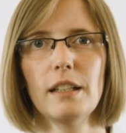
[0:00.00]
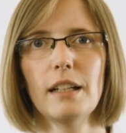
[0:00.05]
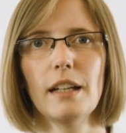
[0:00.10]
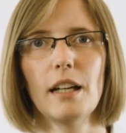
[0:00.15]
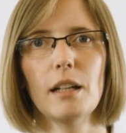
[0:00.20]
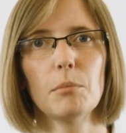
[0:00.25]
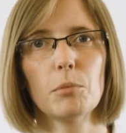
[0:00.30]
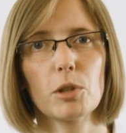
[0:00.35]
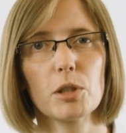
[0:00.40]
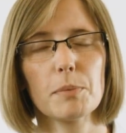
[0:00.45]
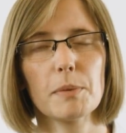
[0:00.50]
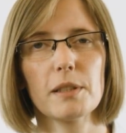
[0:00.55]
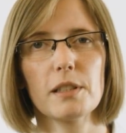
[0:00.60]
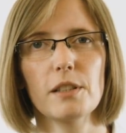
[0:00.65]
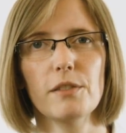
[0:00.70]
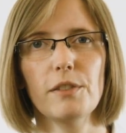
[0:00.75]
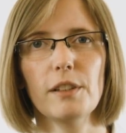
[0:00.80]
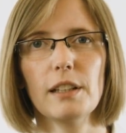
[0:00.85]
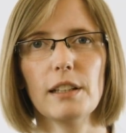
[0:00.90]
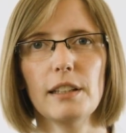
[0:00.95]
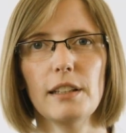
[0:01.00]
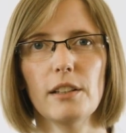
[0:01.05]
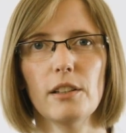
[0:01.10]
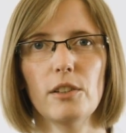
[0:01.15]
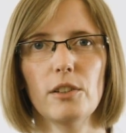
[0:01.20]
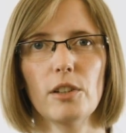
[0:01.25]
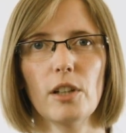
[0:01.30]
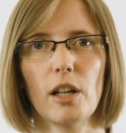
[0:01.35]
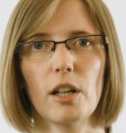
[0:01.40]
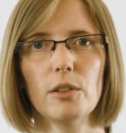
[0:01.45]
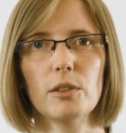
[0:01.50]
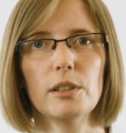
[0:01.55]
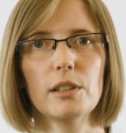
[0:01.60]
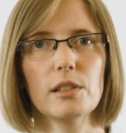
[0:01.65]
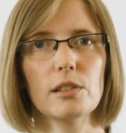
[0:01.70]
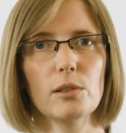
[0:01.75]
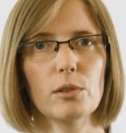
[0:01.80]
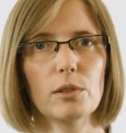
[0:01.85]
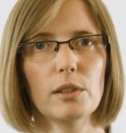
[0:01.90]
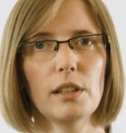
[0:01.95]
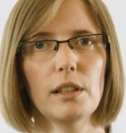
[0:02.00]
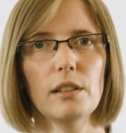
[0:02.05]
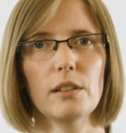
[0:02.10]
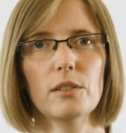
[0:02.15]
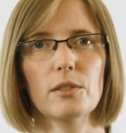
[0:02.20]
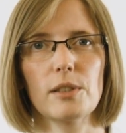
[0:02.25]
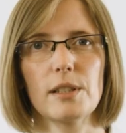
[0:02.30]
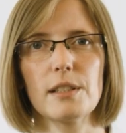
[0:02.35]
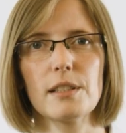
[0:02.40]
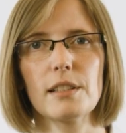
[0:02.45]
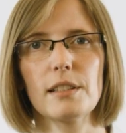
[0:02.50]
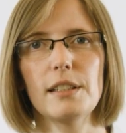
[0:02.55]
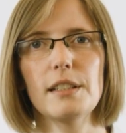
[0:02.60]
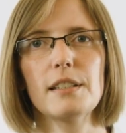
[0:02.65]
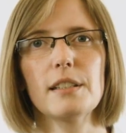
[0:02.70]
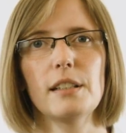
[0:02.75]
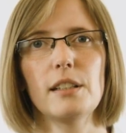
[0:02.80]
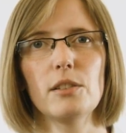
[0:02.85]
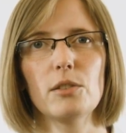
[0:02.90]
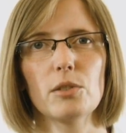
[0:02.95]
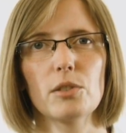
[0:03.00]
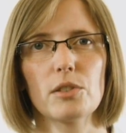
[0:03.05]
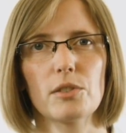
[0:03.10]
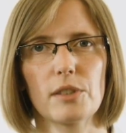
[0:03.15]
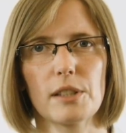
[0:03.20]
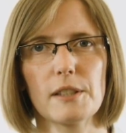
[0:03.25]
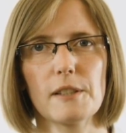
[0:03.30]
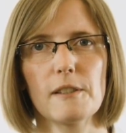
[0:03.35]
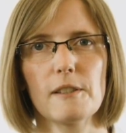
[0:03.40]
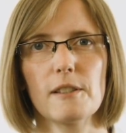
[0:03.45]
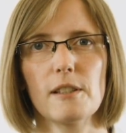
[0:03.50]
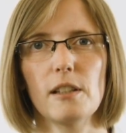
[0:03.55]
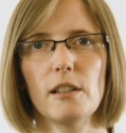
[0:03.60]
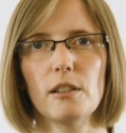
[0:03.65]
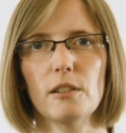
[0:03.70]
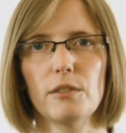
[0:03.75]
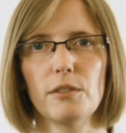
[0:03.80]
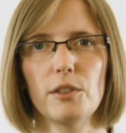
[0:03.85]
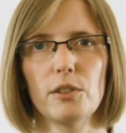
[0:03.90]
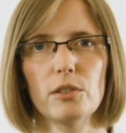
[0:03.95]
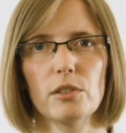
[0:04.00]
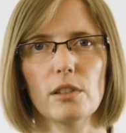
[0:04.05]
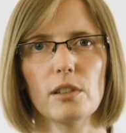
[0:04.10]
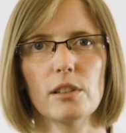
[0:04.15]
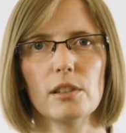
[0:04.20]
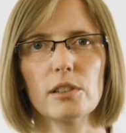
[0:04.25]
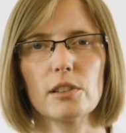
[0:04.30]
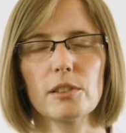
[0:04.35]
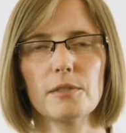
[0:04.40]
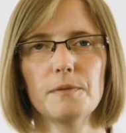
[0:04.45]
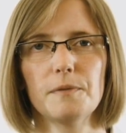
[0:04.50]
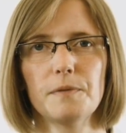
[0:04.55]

and more specifically on how this loading translates into stresses in the fuselage.